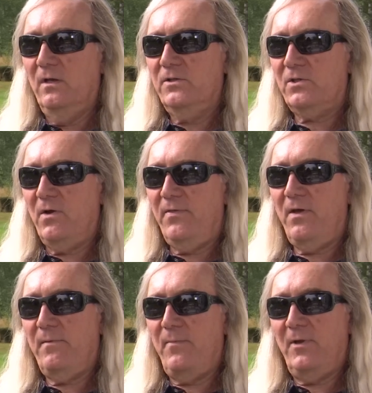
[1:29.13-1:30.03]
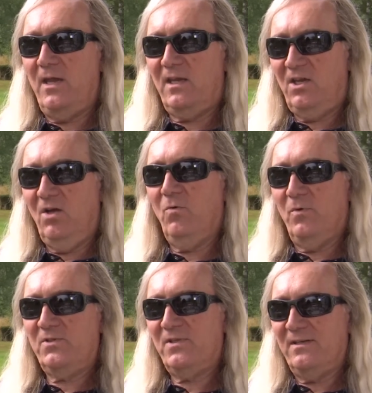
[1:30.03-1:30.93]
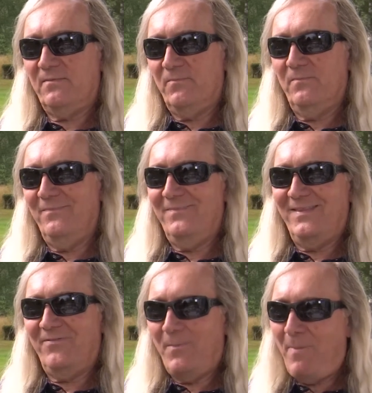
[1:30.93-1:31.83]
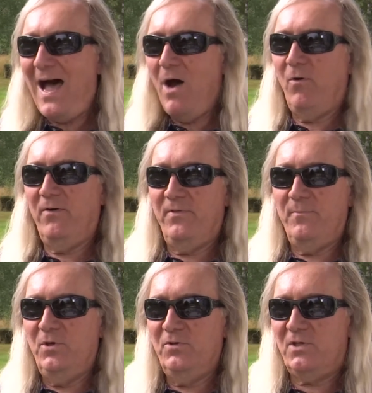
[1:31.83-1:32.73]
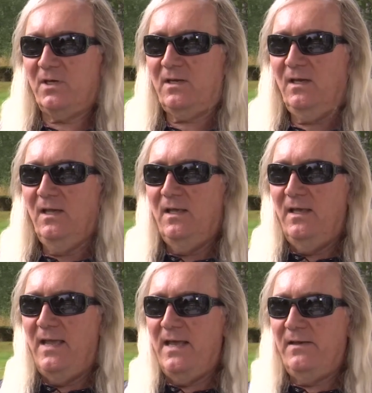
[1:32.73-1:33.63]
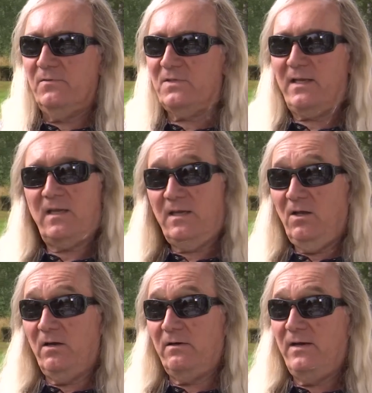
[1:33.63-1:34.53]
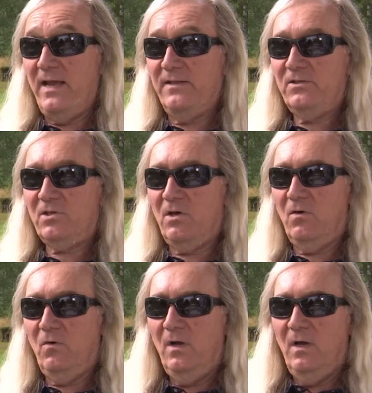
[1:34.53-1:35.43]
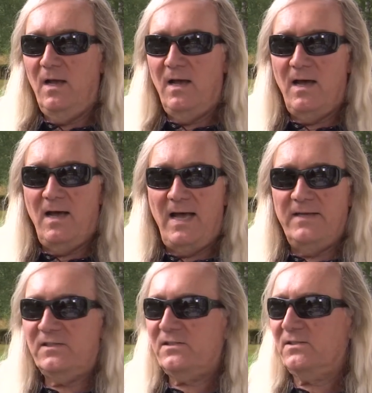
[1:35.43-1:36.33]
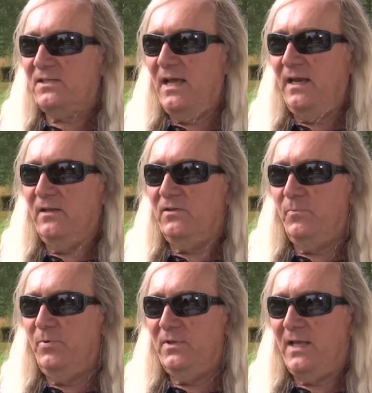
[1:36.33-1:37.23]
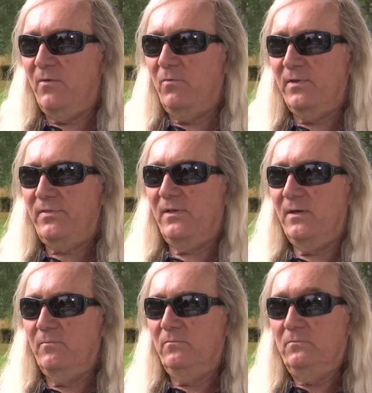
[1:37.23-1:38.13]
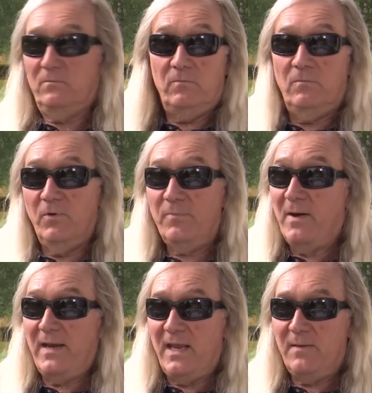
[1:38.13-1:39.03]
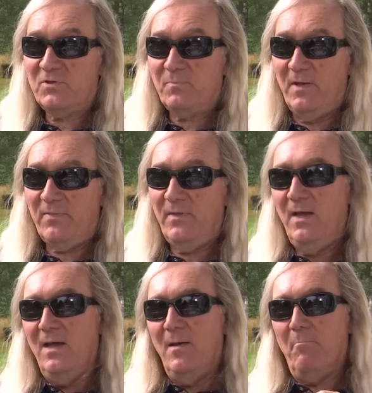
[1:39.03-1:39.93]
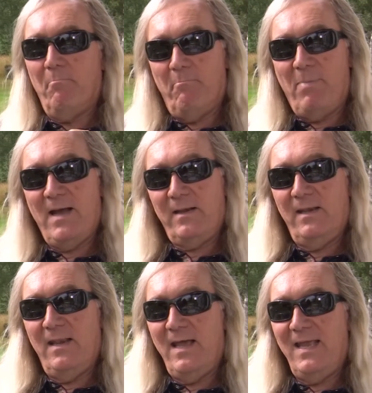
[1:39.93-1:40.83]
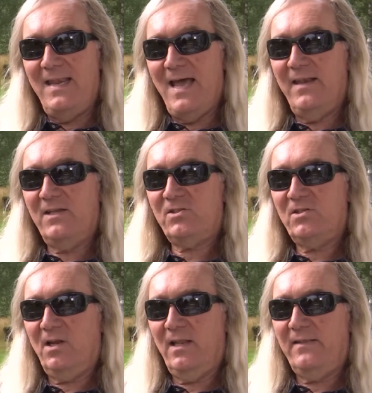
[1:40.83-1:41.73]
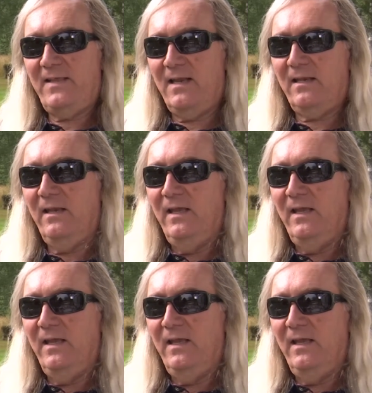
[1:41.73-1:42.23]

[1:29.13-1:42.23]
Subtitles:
So I thought, and kill was the power of the music, and it was like a killer. And so I just decided to put that with my name, Smith, but not necessarily like that.